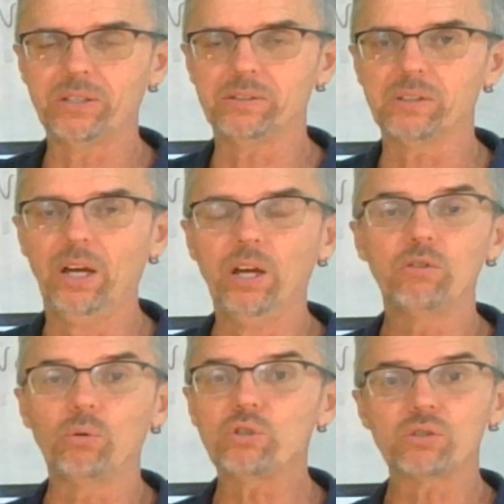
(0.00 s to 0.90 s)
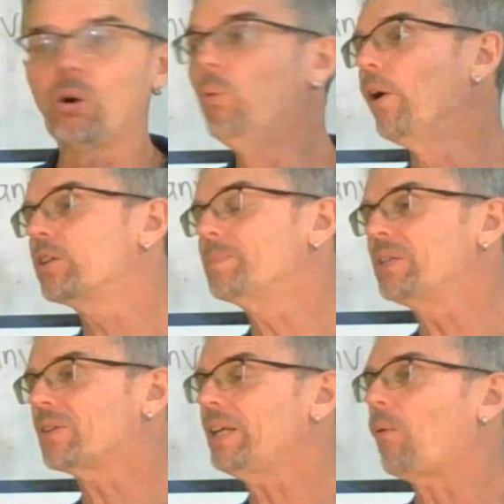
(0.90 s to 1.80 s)
Don't just go, where's Mr. Leavitt?
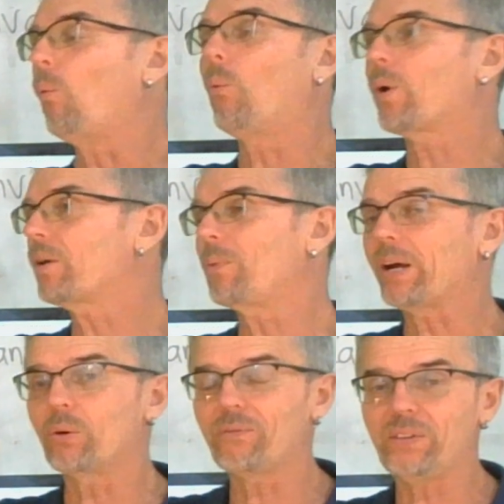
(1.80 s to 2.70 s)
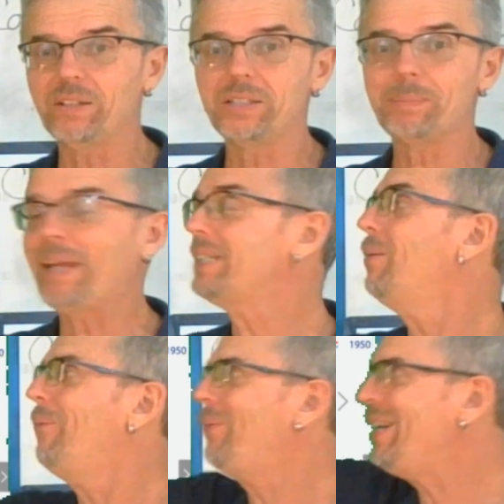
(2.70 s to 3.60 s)
Where do I go to fill in these blanks? Read
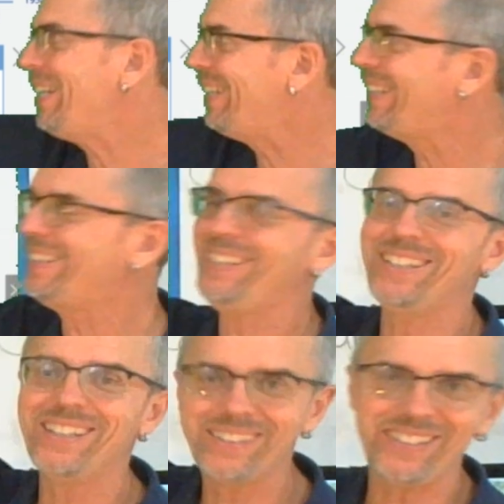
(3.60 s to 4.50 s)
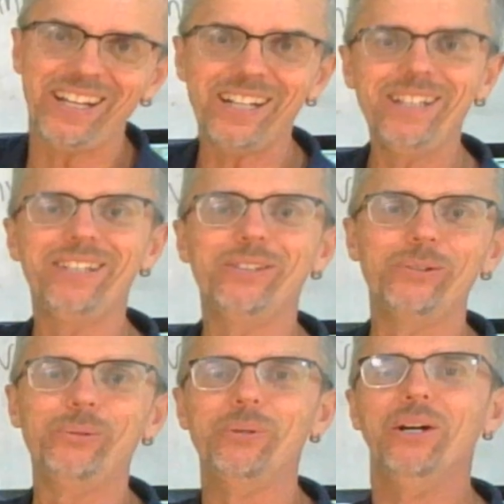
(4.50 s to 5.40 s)
it. It'll tell you.
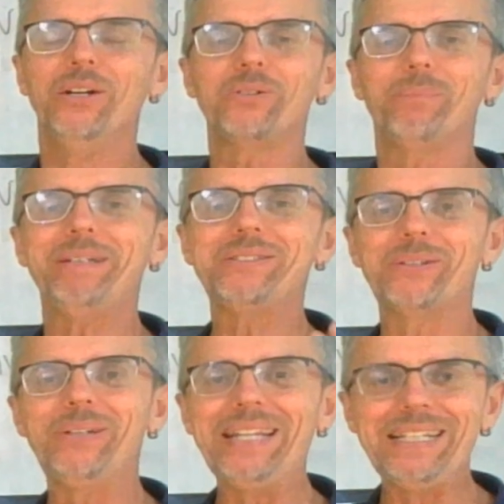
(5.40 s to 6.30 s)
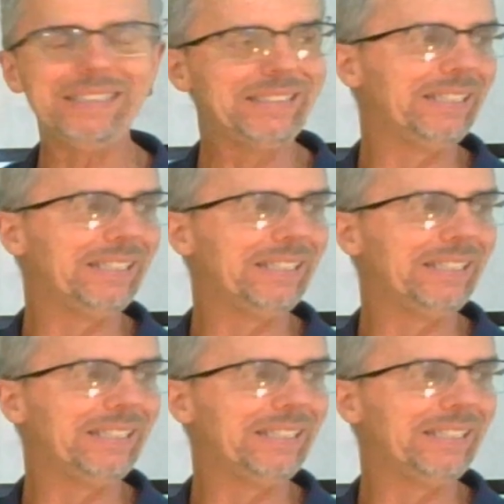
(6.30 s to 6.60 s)
Don't be so lazy.